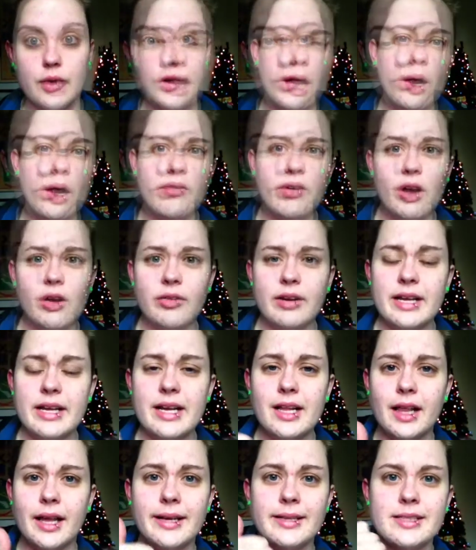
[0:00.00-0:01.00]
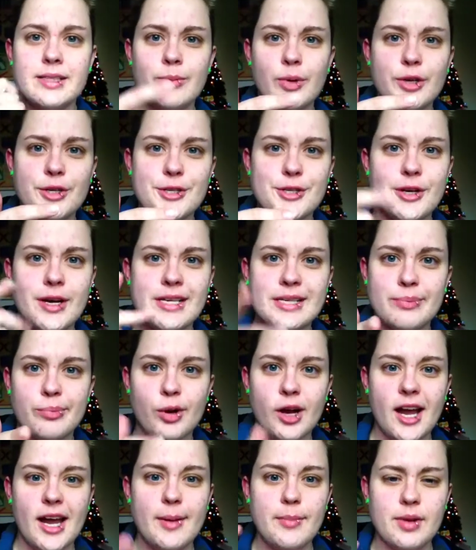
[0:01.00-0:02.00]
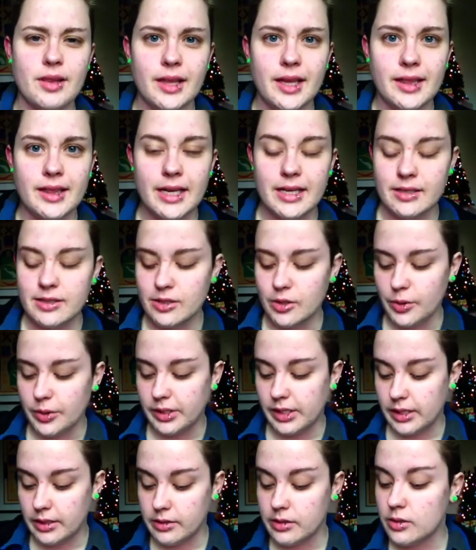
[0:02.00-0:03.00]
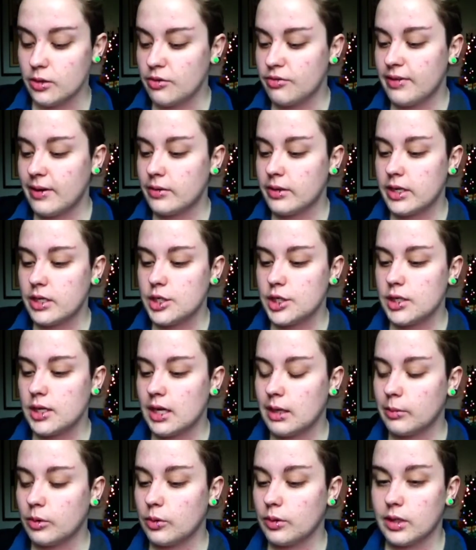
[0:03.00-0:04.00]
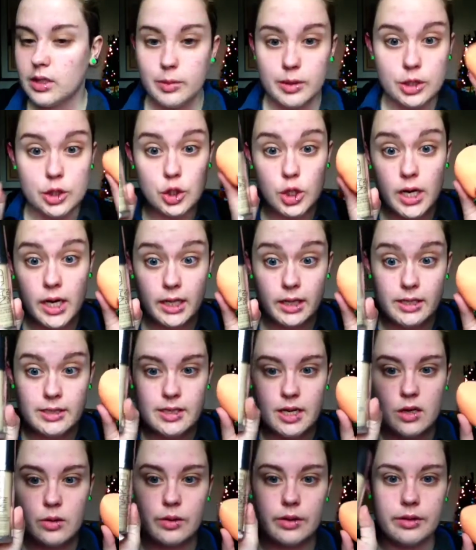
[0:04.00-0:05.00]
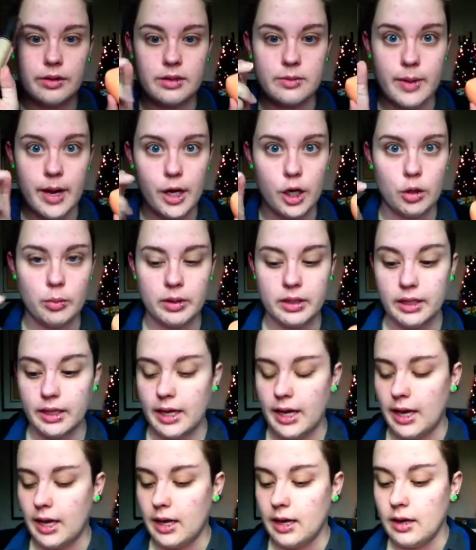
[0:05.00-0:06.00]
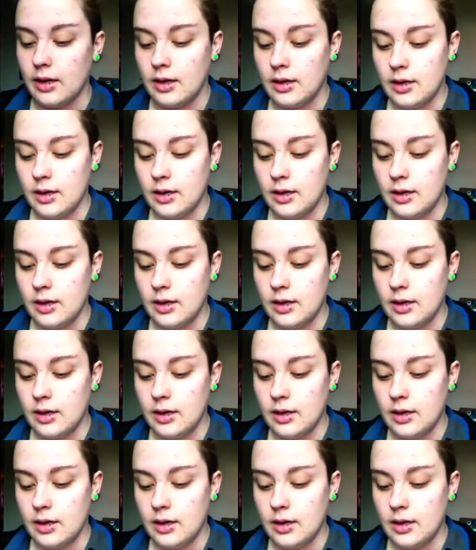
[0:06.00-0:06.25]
Now, I've already cleansed, moisturized, primed, let that soak in, so the foundation I'm going to be trying this out with is my Urban Decay